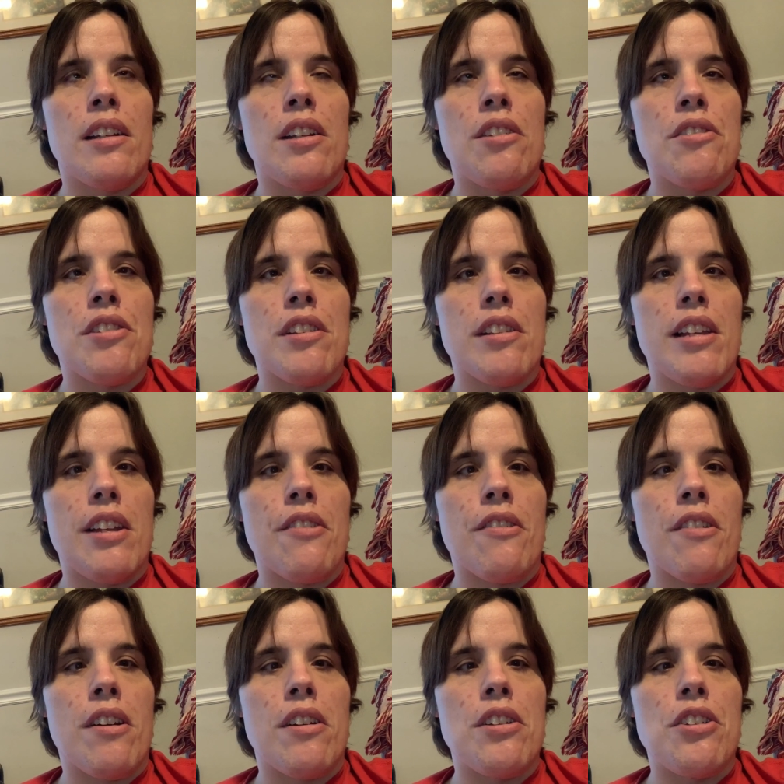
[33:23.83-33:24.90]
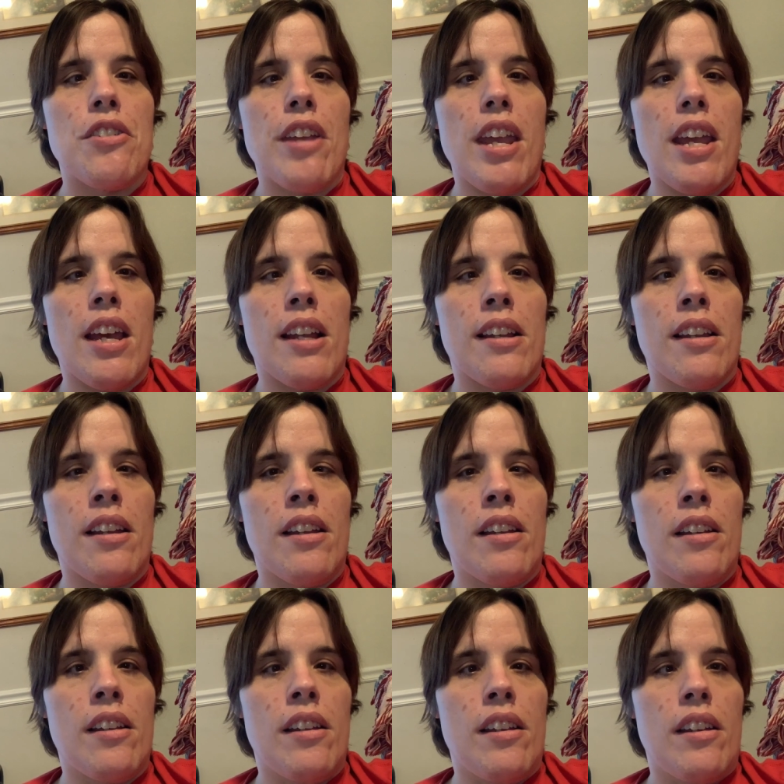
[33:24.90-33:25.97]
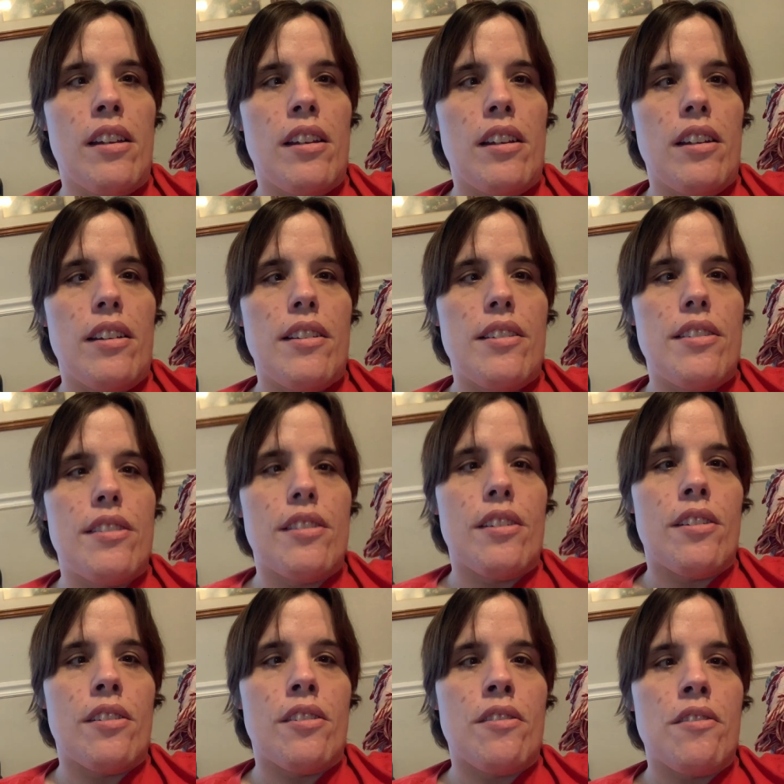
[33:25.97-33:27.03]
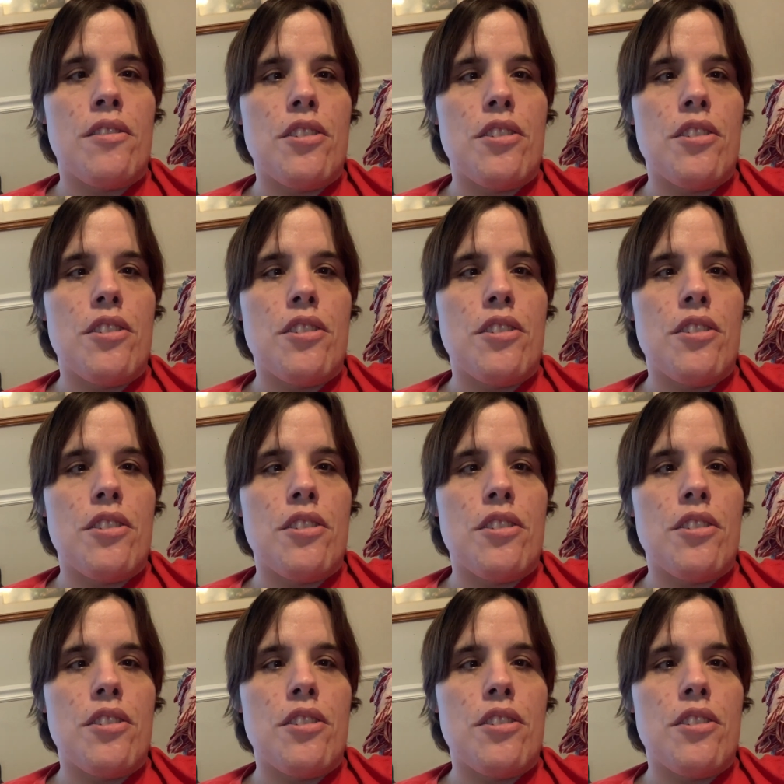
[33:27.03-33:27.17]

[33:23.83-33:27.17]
use it later on, you can. So,